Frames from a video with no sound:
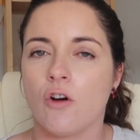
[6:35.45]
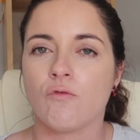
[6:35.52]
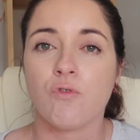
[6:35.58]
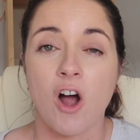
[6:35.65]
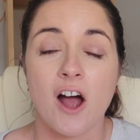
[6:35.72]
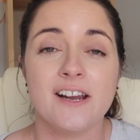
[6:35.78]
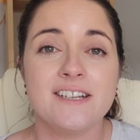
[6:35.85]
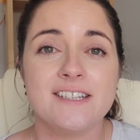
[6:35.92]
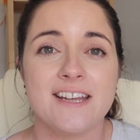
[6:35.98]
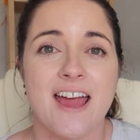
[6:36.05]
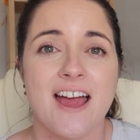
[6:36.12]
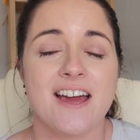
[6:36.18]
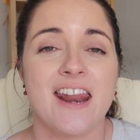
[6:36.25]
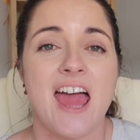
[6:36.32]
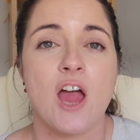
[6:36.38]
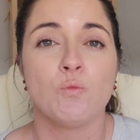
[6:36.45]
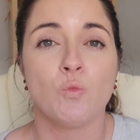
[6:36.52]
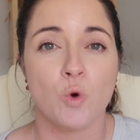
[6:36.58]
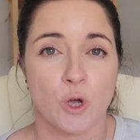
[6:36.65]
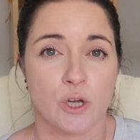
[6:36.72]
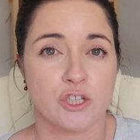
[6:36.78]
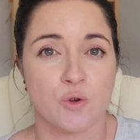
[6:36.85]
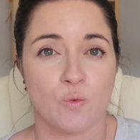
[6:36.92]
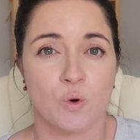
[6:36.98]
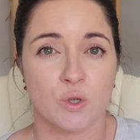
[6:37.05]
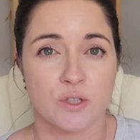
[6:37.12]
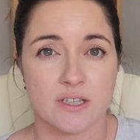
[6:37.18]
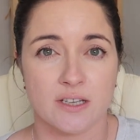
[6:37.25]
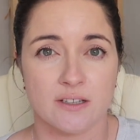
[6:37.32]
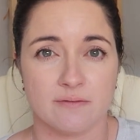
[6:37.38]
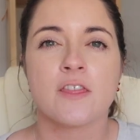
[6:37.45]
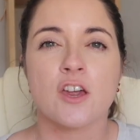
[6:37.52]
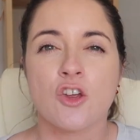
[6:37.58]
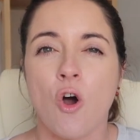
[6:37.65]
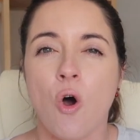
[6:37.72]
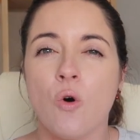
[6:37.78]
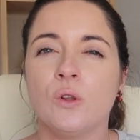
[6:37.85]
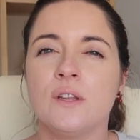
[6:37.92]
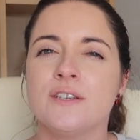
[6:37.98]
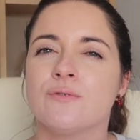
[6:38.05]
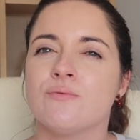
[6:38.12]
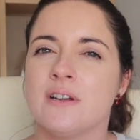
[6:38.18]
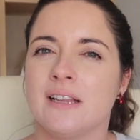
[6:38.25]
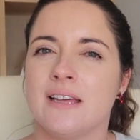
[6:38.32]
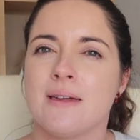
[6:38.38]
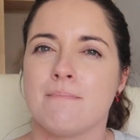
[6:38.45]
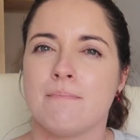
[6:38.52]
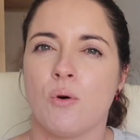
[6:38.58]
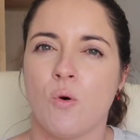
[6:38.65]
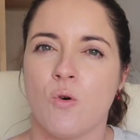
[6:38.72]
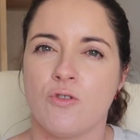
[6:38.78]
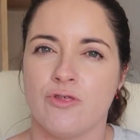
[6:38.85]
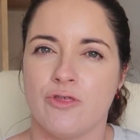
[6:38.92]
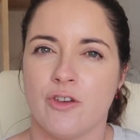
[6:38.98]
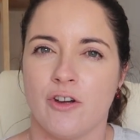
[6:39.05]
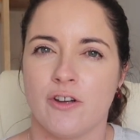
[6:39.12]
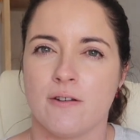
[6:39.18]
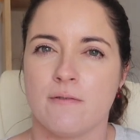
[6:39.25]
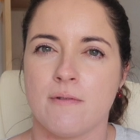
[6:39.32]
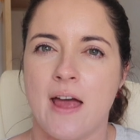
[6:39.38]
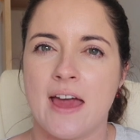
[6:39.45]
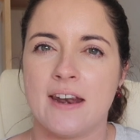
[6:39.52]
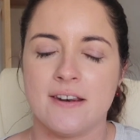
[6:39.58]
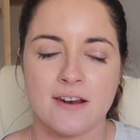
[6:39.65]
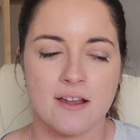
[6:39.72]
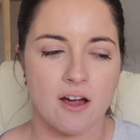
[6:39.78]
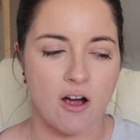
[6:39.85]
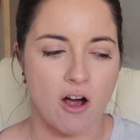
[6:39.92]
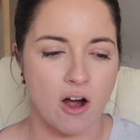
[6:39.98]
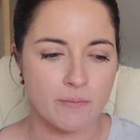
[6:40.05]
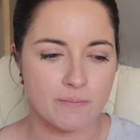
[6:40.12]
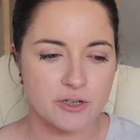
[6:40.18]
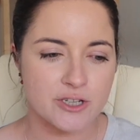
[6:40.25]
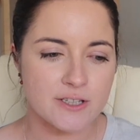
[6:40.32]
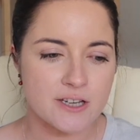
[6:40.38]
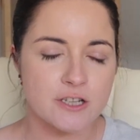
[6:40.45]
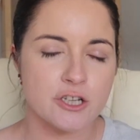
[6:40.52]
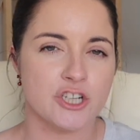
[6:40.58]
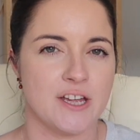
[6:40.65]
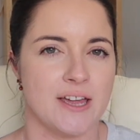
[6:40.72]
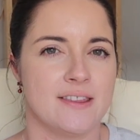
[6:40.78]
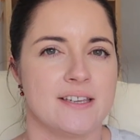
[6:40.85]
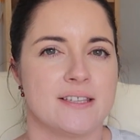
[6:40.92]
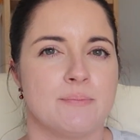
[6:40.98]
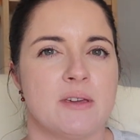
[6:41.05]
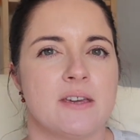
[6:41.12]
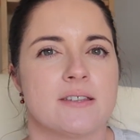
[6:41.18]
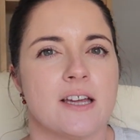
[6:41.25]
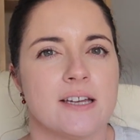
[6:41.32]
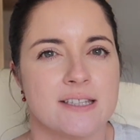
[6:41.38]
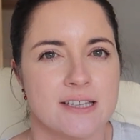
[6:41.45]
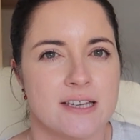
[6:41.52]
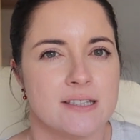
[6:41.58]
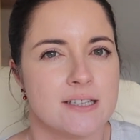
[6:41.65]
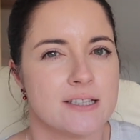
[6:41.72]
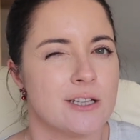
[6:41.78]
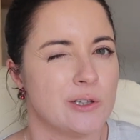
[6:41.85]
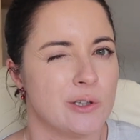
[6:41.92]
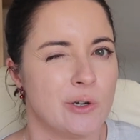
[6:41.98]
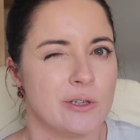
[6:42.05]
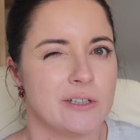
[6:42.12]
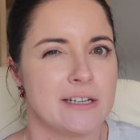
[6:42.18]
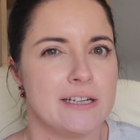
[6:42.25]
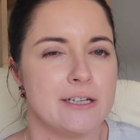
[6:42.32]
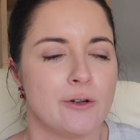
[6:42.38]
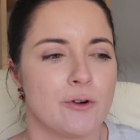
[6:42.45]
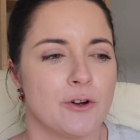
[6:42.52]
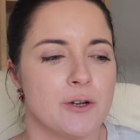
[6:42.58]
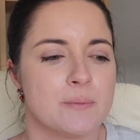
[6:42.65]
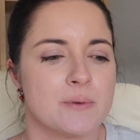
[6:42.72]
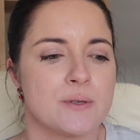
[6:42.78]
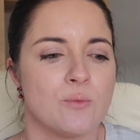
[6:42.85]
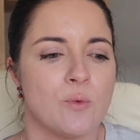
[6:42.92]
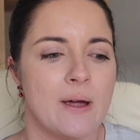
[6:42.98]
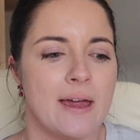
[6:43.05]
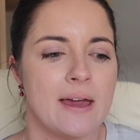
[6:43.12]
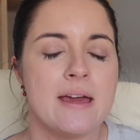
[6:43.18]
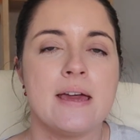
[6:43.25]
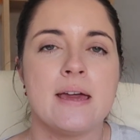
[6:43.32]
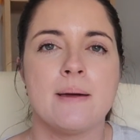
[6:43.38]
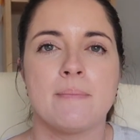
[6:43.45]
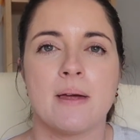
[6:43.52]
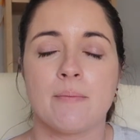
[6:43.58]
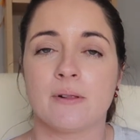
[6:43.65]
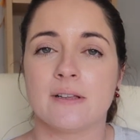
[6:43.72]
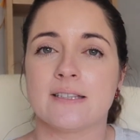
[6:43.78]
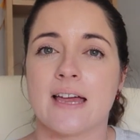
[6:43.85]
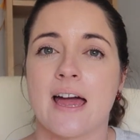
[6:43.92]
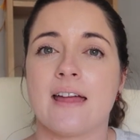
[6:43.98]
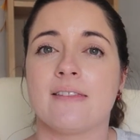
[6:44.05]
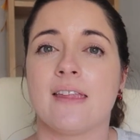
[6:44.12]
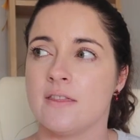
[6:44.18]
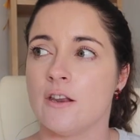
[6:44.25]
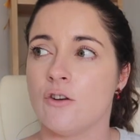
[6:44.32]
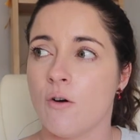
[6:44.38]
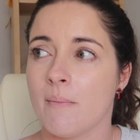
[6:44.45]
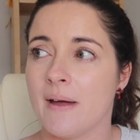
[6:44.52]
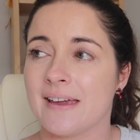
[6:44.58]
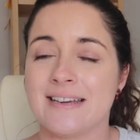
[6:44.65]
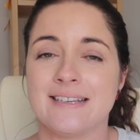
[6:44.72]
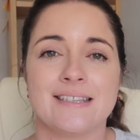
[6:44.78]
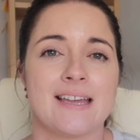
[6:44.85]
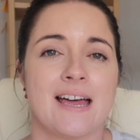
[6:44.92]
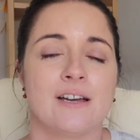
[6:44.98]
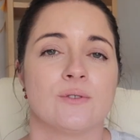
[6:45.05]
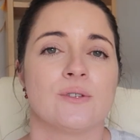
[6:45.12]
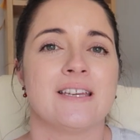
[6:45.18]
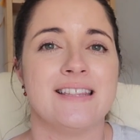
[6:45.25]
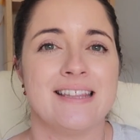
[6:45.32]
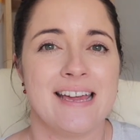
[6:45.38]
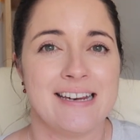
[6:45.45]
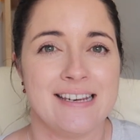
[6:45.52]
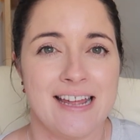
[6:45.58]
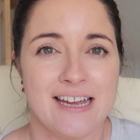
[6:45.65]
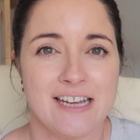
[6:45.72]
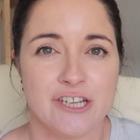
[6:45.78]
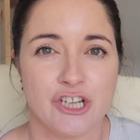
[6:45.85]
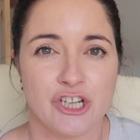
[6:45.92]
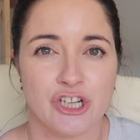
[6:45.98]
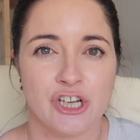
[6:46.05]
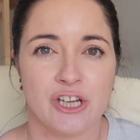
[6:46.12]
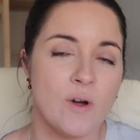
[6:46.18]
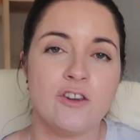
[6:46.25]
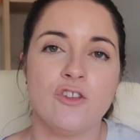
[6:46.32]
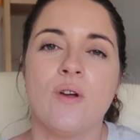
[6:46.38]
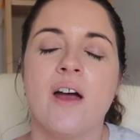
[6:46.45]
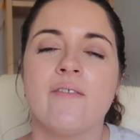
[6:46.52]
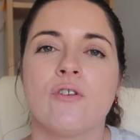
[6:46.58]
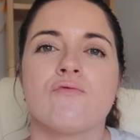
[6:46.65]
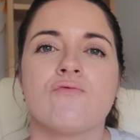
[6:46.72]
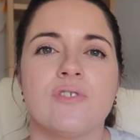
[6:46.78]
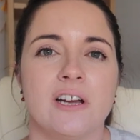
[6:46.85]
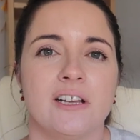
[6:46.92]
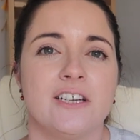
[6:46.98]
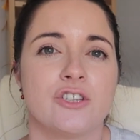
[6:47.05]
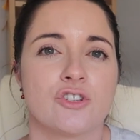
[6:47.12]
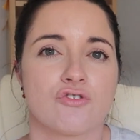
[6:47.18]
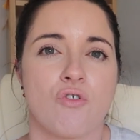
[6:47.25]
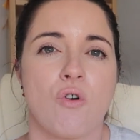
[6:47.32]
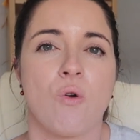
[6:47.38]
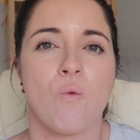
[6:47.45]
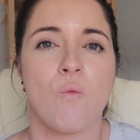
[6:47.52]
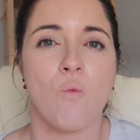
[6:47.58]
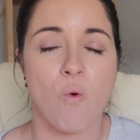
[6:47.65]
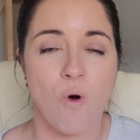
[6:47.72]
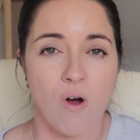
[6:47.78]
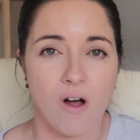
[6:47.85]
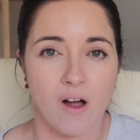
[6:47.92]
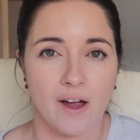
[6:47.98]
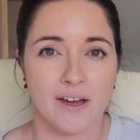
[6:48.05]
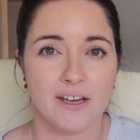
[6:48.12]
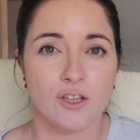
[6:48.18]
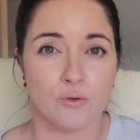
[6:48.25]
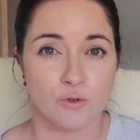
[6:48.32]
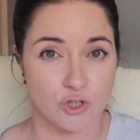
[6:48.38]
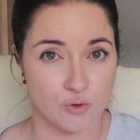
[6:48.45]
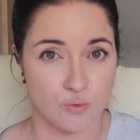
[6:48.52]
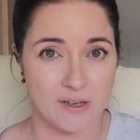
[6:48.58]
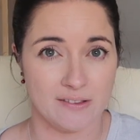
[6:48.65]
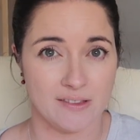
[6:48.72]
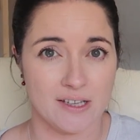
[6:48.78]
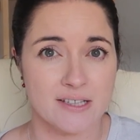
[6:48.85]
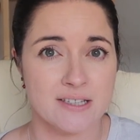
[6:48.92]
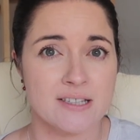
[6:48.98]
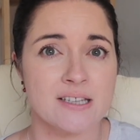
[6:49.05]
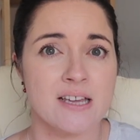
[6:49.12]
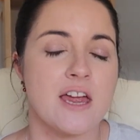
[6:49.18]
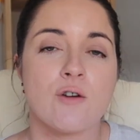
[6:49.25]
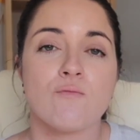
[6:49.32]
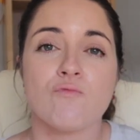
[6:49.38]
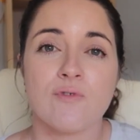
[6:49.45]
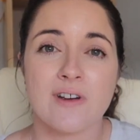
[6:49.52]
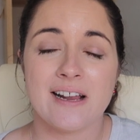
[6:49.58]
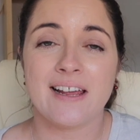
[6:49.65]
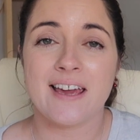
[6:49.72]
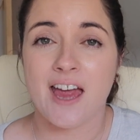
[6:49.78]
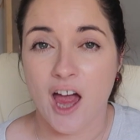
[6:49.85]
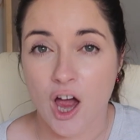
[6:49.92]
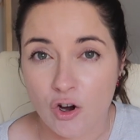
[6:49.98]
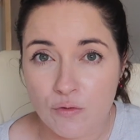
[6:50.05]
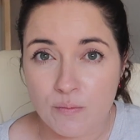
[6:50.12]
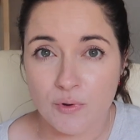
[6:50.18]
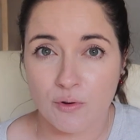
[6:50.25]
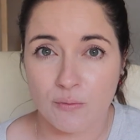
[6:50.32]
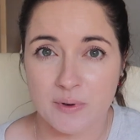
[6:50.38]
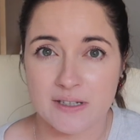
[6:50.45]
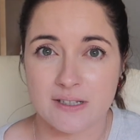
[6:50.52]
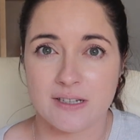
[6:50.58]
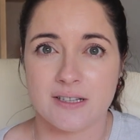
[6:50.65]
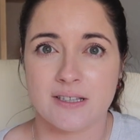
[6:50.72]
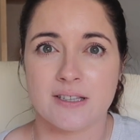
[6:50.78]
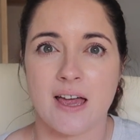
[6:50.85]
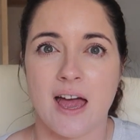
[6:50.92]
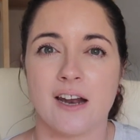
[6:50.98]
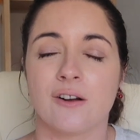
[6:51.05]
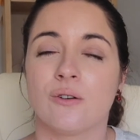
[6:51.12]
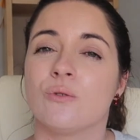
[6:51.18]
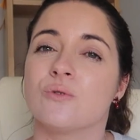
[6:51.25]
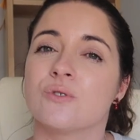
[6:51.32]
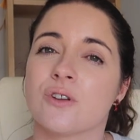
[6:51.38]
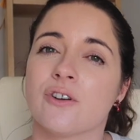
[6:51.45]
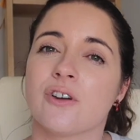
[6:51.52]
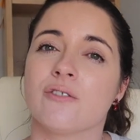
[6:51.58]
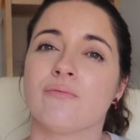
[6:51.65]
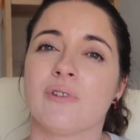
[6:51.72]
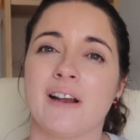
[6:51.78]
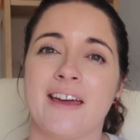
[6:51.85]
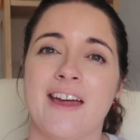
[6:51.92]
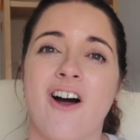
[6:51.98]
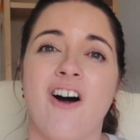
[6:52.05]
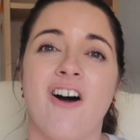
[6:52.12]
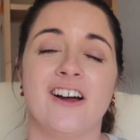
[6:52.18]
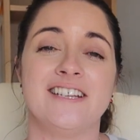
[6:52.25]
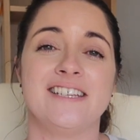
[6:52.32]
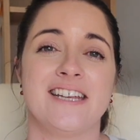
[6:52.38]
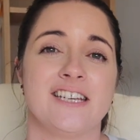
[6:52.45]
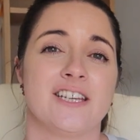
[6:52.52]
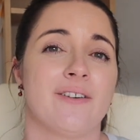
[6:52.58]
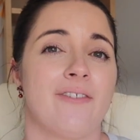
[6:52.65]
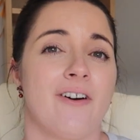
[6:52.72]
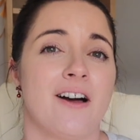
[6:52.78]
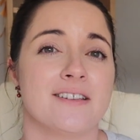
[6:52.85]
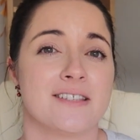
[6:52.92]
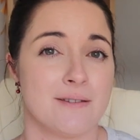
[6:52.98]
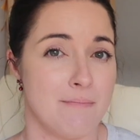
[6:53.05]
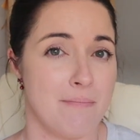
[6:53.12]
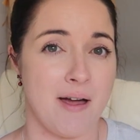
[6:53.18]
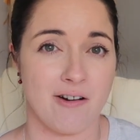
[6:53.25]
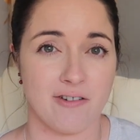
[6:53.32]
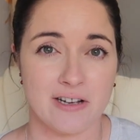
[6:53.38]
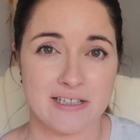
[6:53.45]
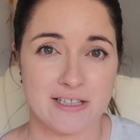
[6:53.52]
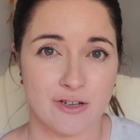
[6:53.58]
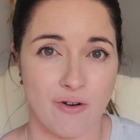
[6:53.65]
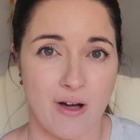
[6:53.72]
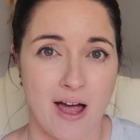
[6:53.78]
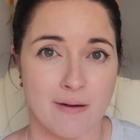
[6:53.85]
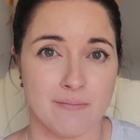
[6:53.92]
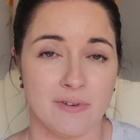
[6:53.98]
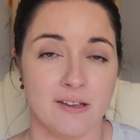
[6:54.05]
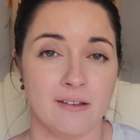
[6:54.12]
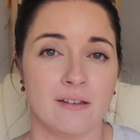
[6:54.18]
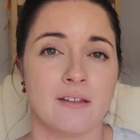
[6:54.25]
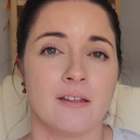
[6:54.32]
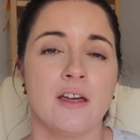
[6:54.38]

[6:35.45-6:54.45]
Write it down and work towards it. The goal is really important though, and I'm just going to share this because I see this a lot in groups where people are saying that they're not making sales in their niche. When you have a really strong why you're doing this, it can really help your business, and it also can really identify some barriers you're having.